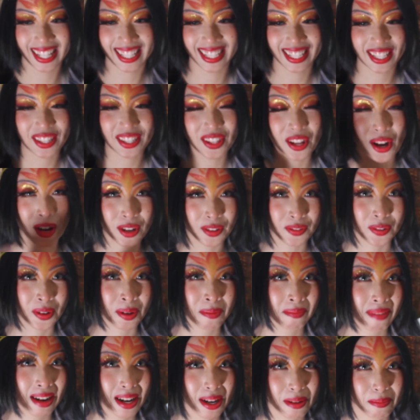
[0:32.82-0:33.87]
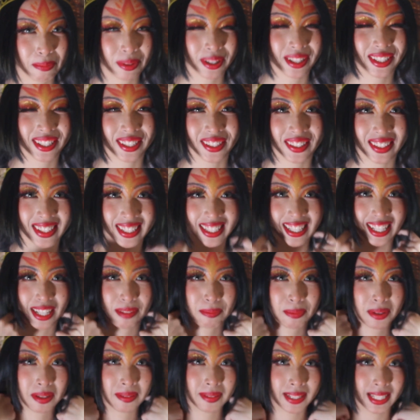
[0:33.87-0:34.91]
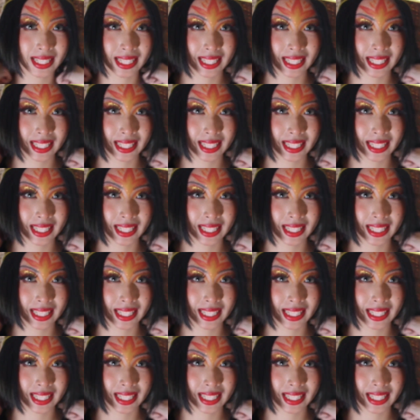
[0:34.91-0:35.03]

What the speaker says: not for my own personal aesthetic purpose,